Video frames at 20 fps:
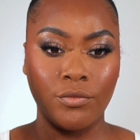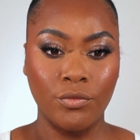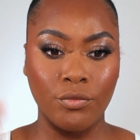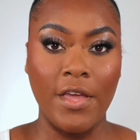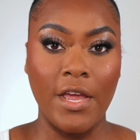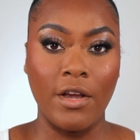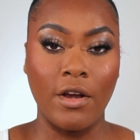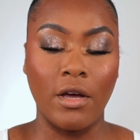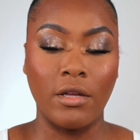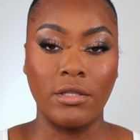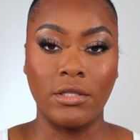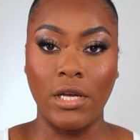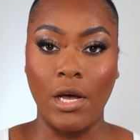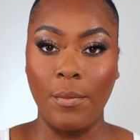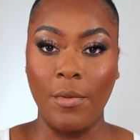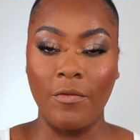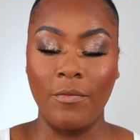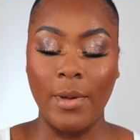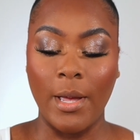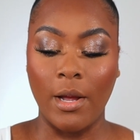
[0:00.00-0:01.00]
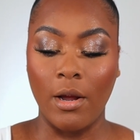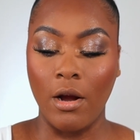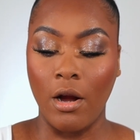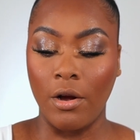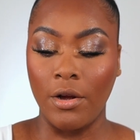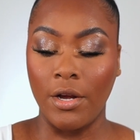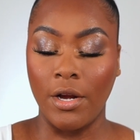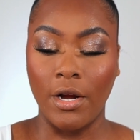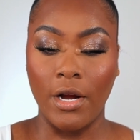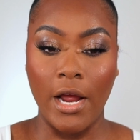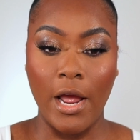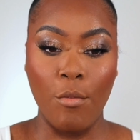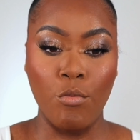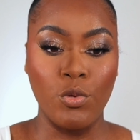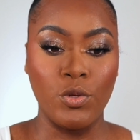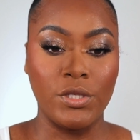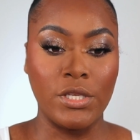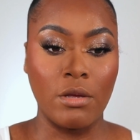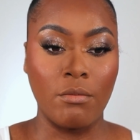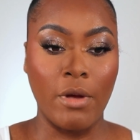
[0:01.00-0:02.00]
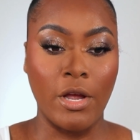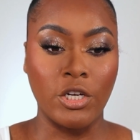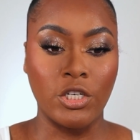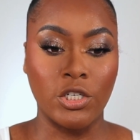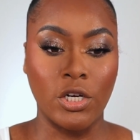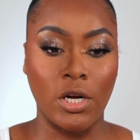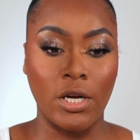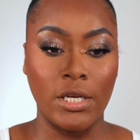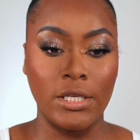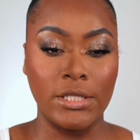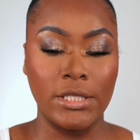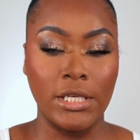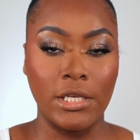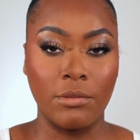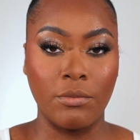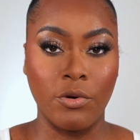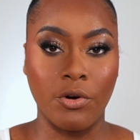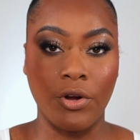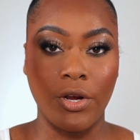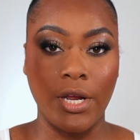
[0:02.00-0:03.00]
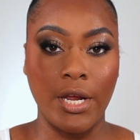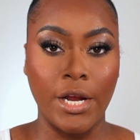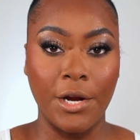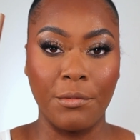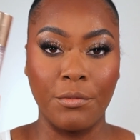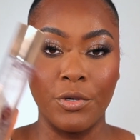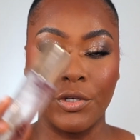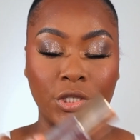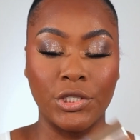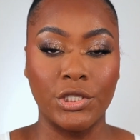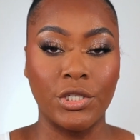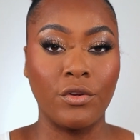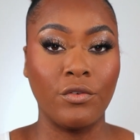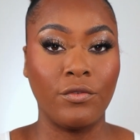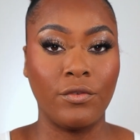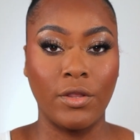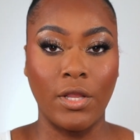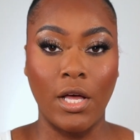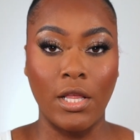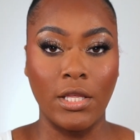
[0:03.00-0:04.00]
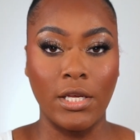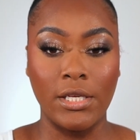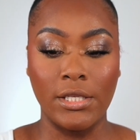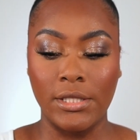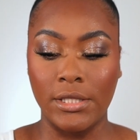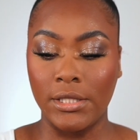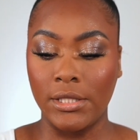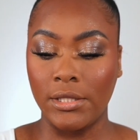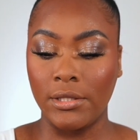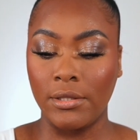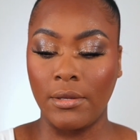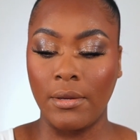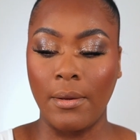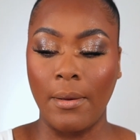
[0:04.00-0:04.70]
Then on top of my Garnier, I'm using my Charlotte Tilbury Airbrush Flawless.